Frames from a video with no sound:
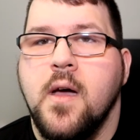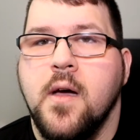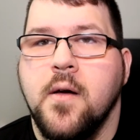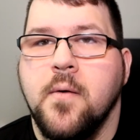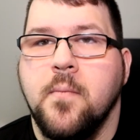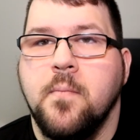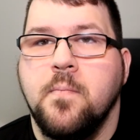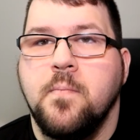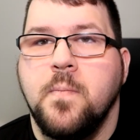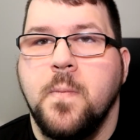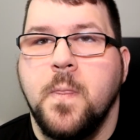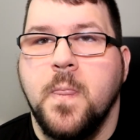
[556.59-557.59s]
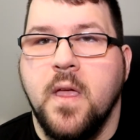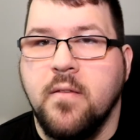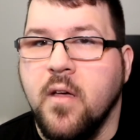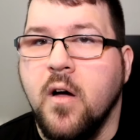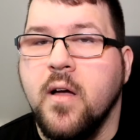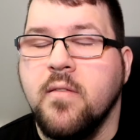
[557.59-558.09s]
Um,
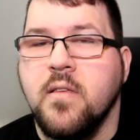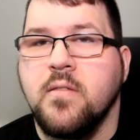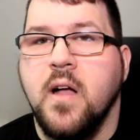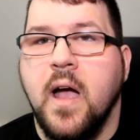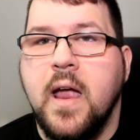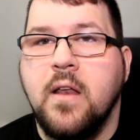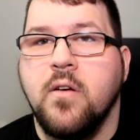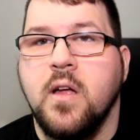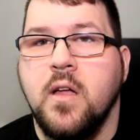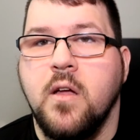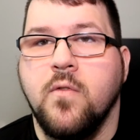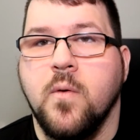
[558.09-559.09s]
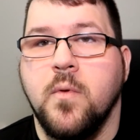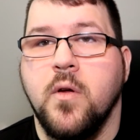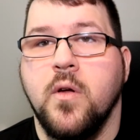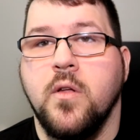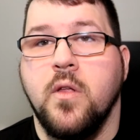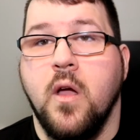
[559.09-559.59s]
as long as it's not hindering you from
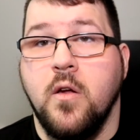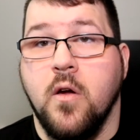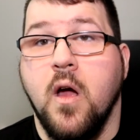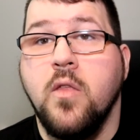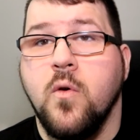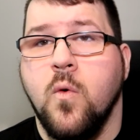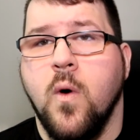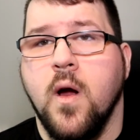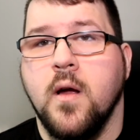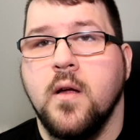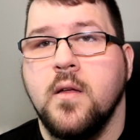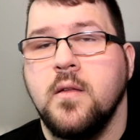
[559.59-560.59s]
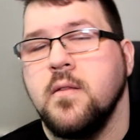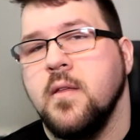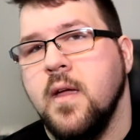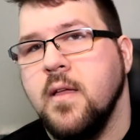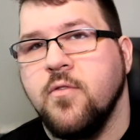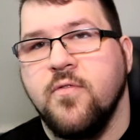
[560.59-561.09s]
doing your other work,
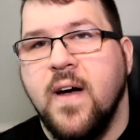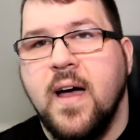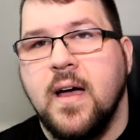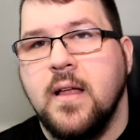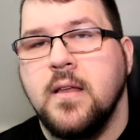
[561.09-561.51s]
it's fine.